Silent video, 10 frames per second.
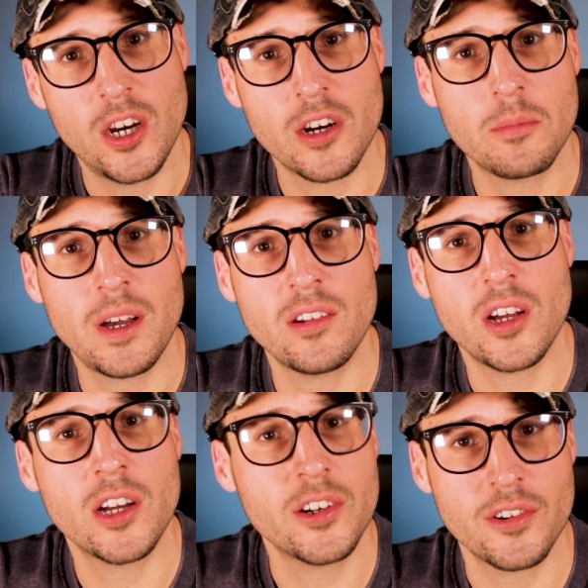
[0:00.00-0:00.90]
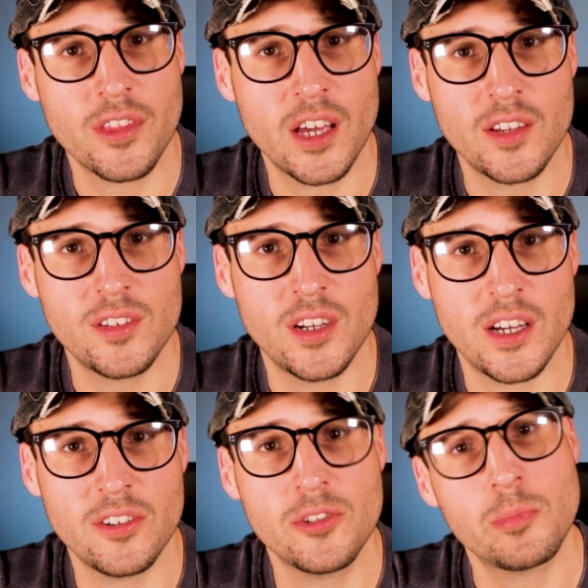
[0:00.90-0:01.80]
are about
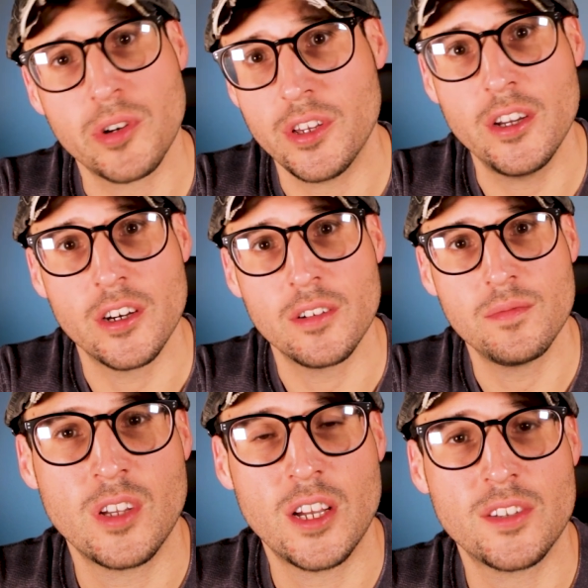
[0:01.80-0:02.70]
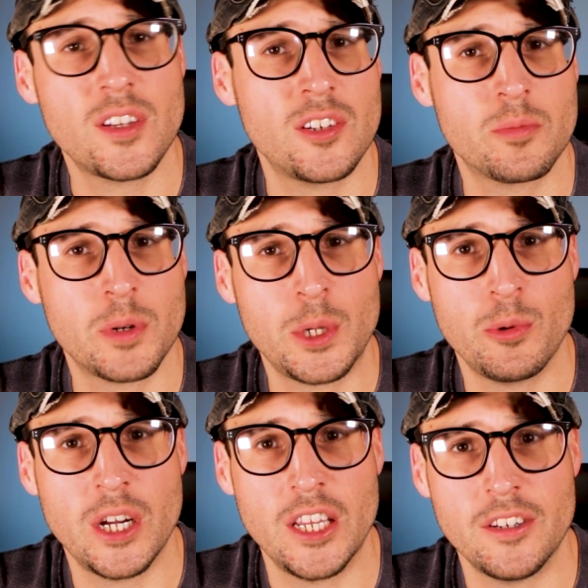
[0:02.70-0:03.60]
$100,000 per year. Sounds pretty
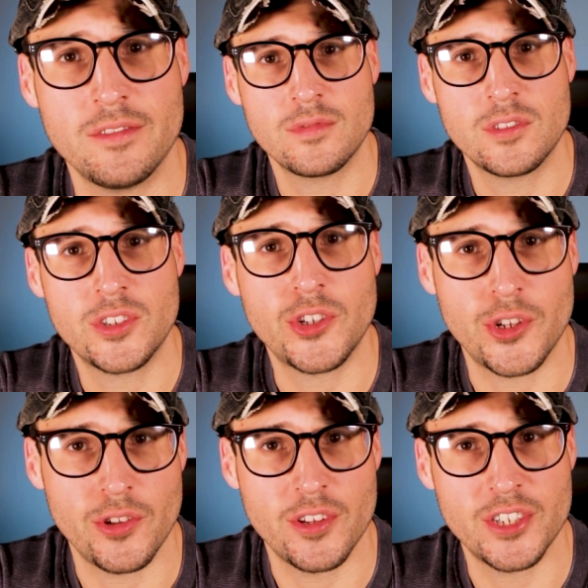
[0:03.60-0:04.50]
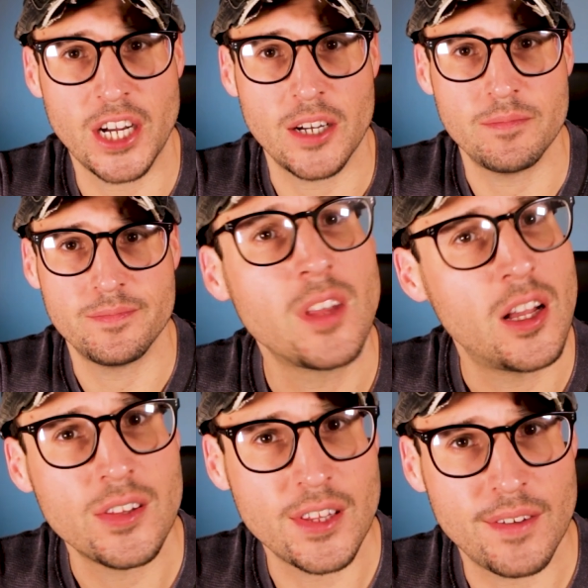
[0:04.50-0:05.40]
right to do the job.
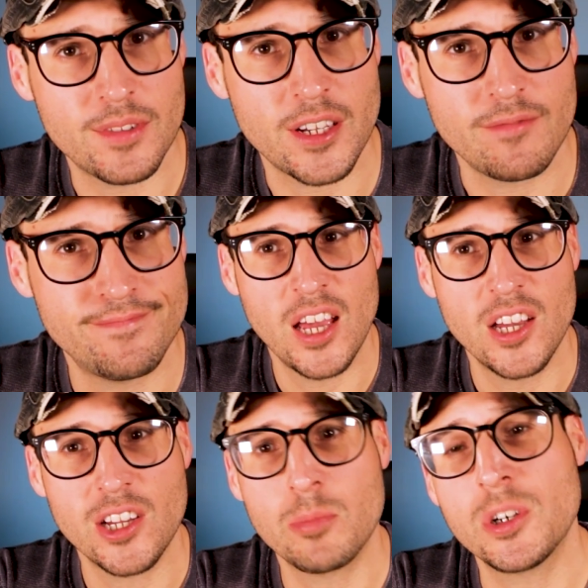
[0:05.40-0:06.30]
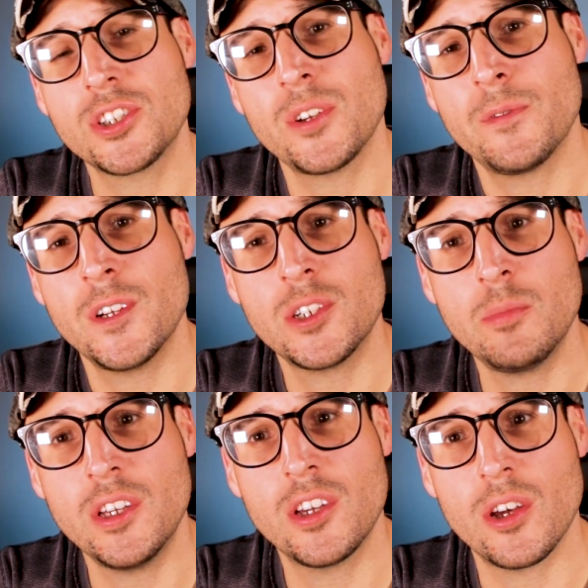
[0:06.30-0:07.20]
Lovely. Commercial
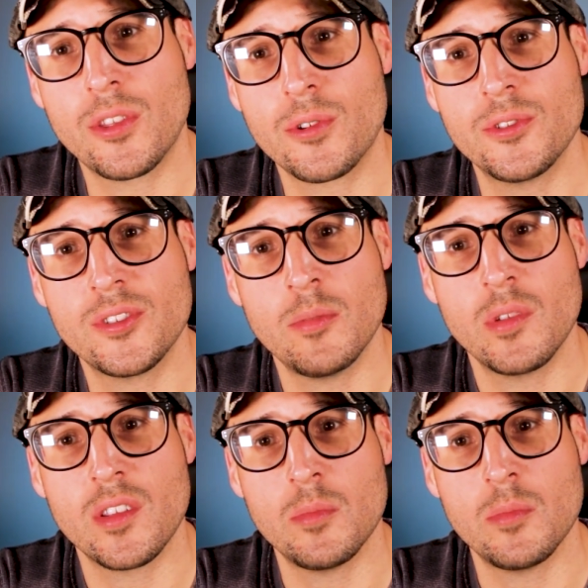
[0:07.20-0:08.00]
fishermen go through some of the